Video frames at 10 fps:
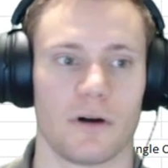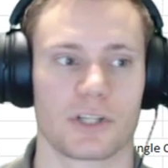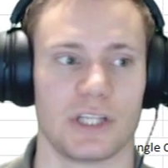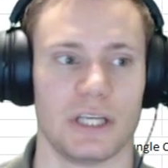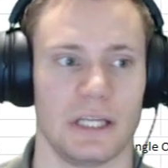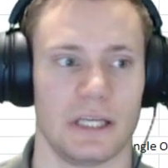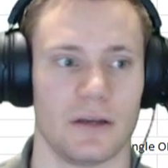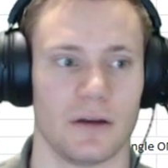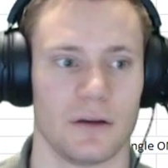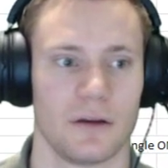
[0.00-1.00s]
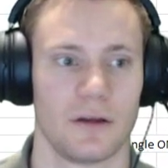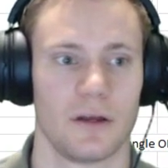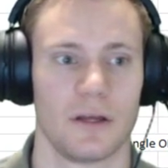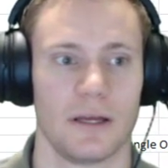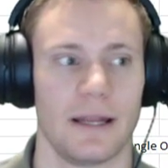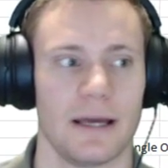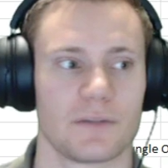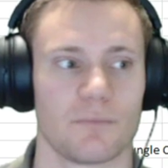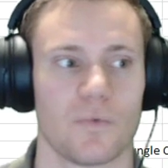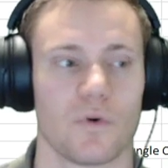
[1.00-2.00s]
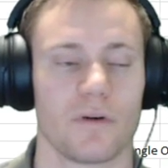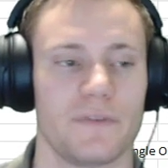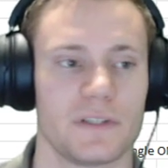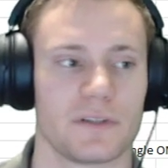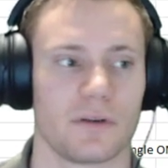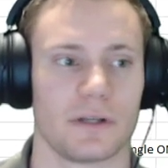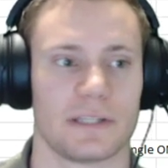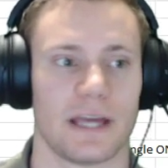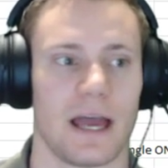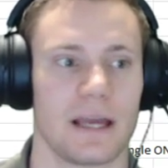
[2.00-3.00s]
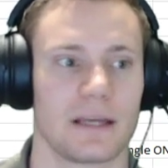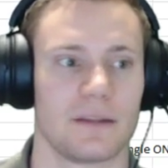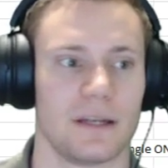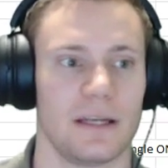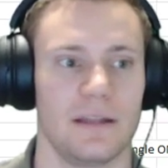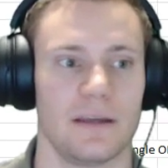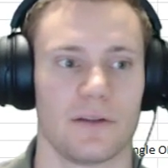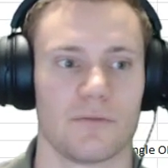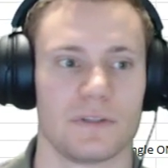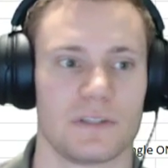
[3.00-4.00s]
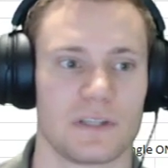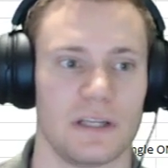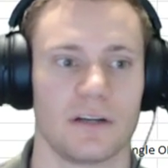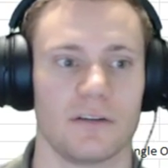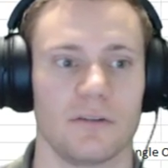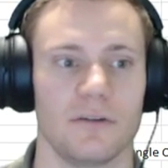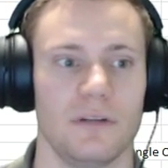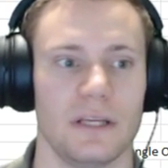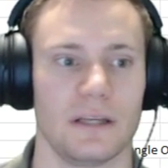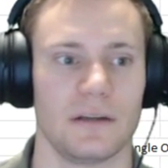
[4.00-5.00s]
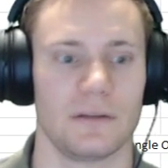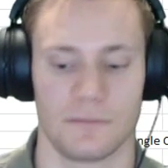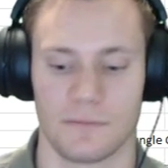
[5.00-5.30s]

sheet here, it has more physical attack than any of the other ones, including,